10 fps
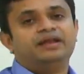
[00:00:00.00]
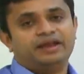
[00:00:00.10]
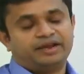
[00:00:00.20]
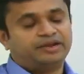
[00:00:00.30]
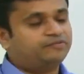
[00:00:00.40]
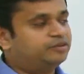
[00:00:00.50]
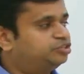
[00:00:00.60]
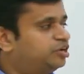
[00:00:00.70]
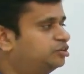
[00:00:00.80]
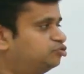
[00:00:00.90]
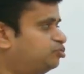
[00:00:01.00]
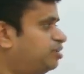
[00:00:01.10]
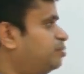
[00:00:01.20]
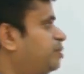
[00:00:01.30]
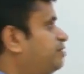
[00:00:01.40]
negatively charged. So
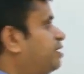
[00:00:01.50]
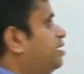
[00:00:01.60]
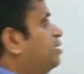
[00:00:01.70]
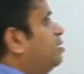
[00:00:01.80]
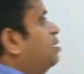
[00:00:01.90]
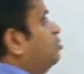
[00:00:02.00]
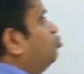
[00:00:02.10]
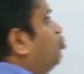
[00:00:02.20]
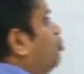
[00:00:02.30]
that's a basic idea. So